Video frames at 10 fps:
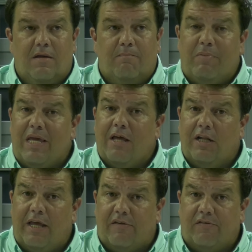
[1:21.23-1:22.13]

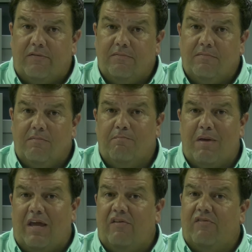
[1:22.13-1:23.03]
BLS,
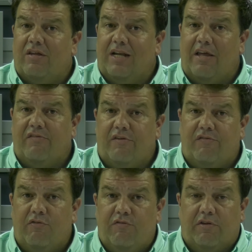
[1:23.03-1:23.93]
base lazy
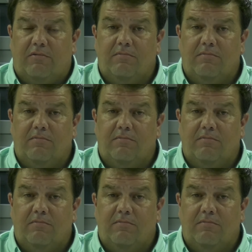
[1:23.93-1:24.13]
Susan.